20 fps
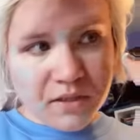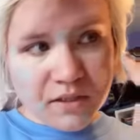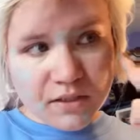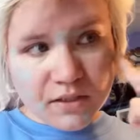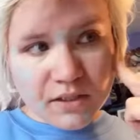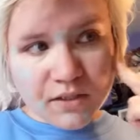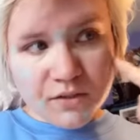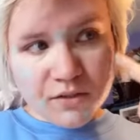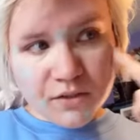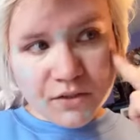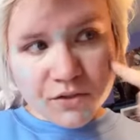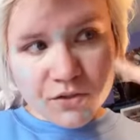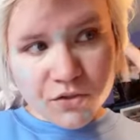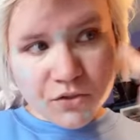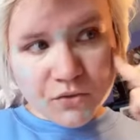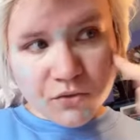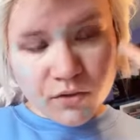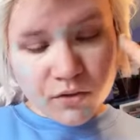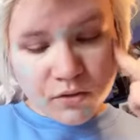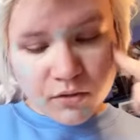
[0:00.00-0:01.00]
Now there are
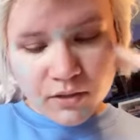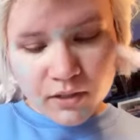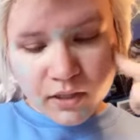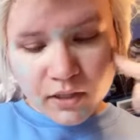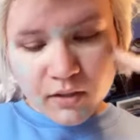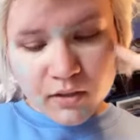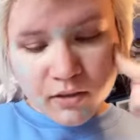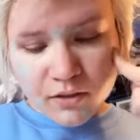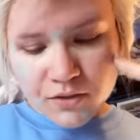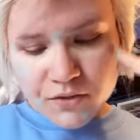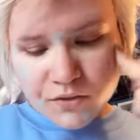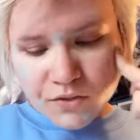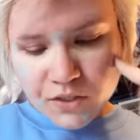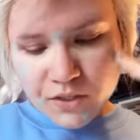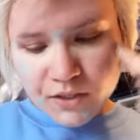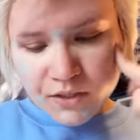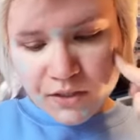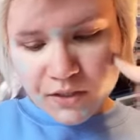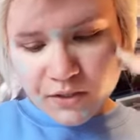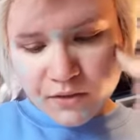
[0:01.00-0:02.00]
two other colors
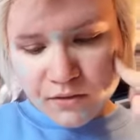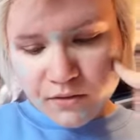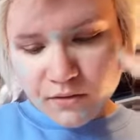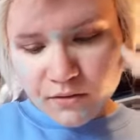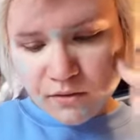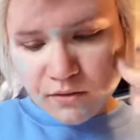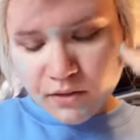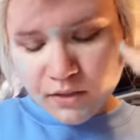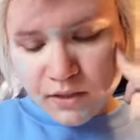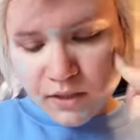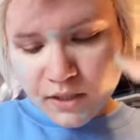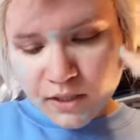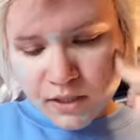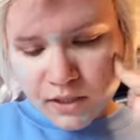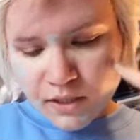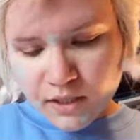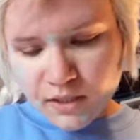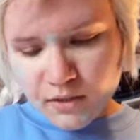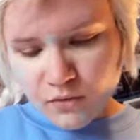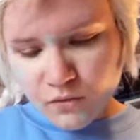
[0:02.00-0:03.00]
in here.
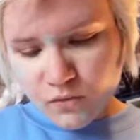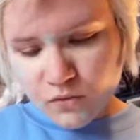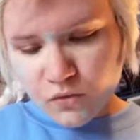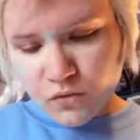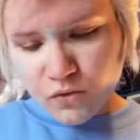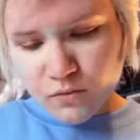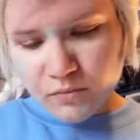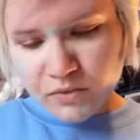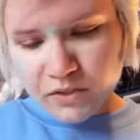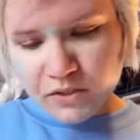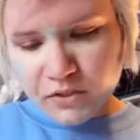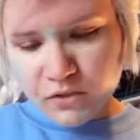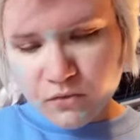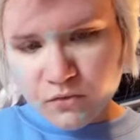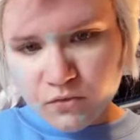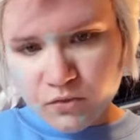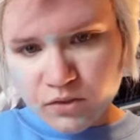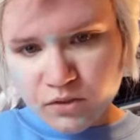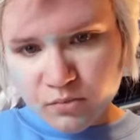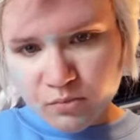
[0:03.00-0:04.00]
I don't normally
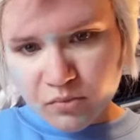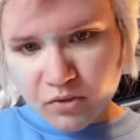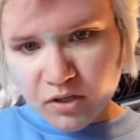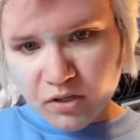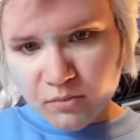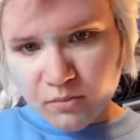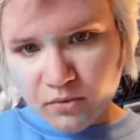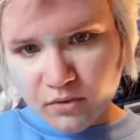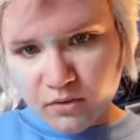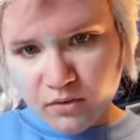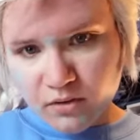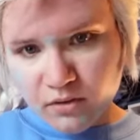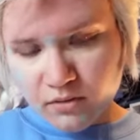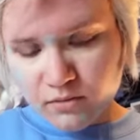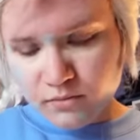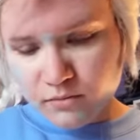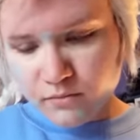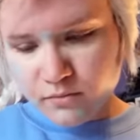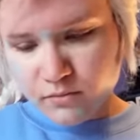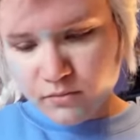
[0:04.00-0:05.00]
use the purple.
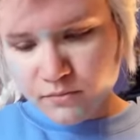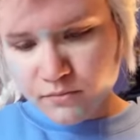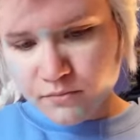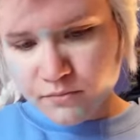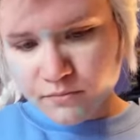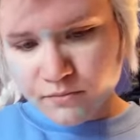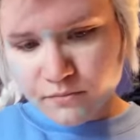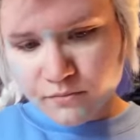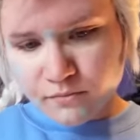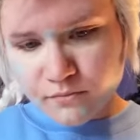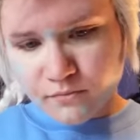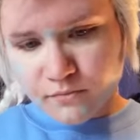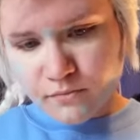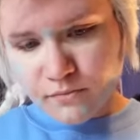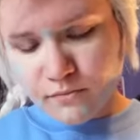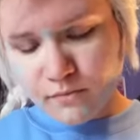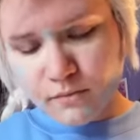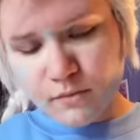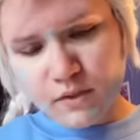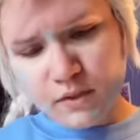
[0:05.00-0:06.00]

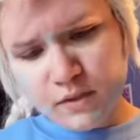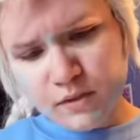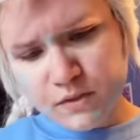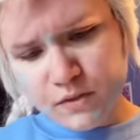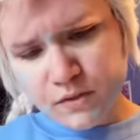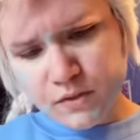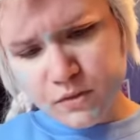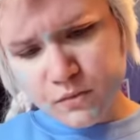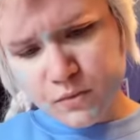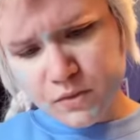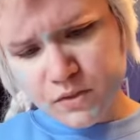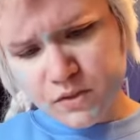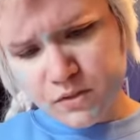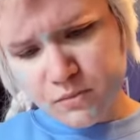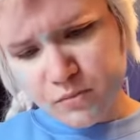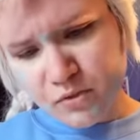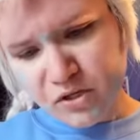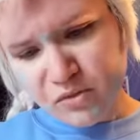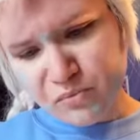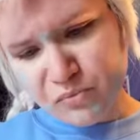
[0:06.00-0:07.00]
Let's see, what's the
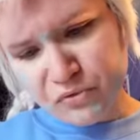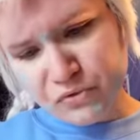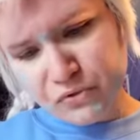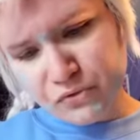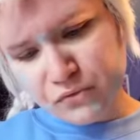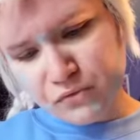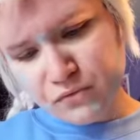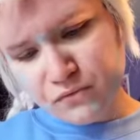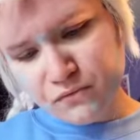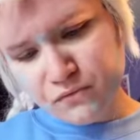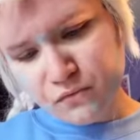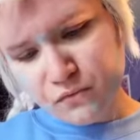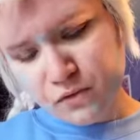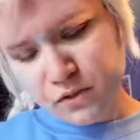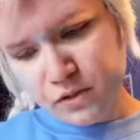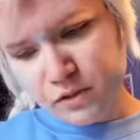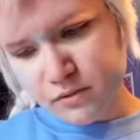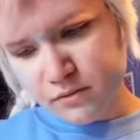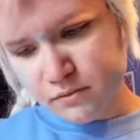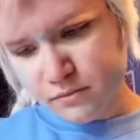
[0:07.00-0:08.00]
purple used
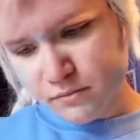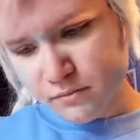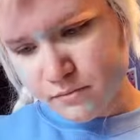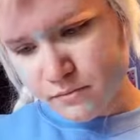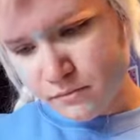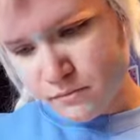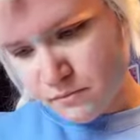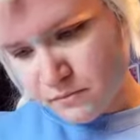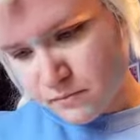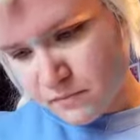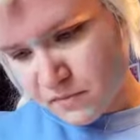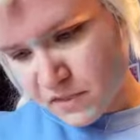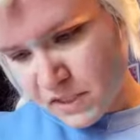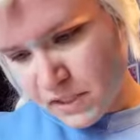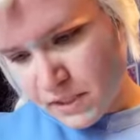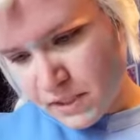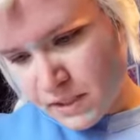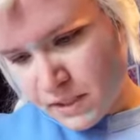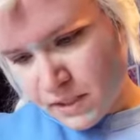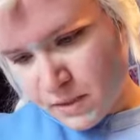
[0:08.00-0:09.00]
for?
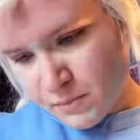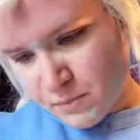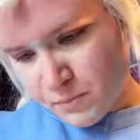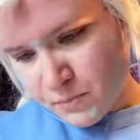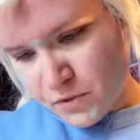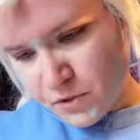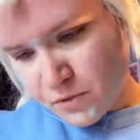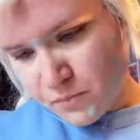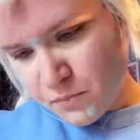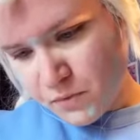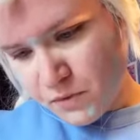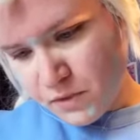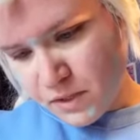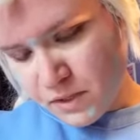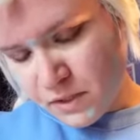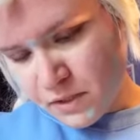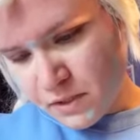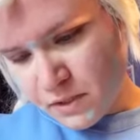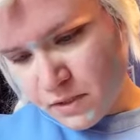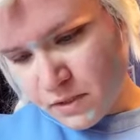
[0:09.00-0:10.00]
Purple
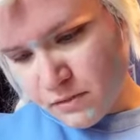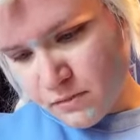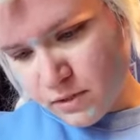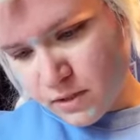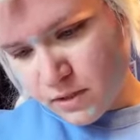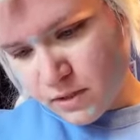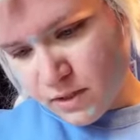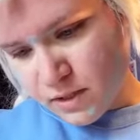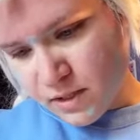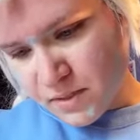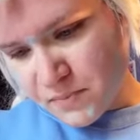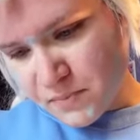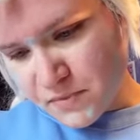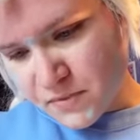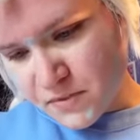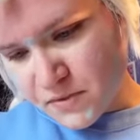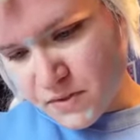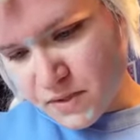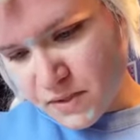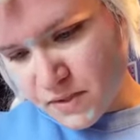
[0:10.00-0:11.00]
and yellow are
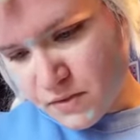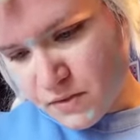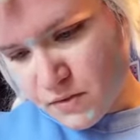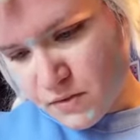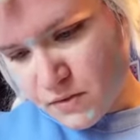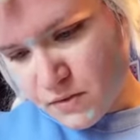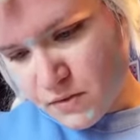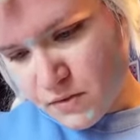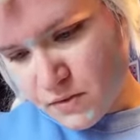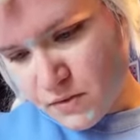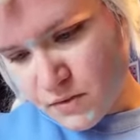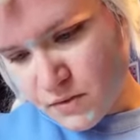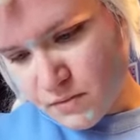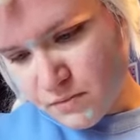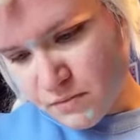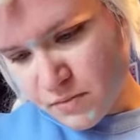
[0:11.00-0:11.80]
opposites.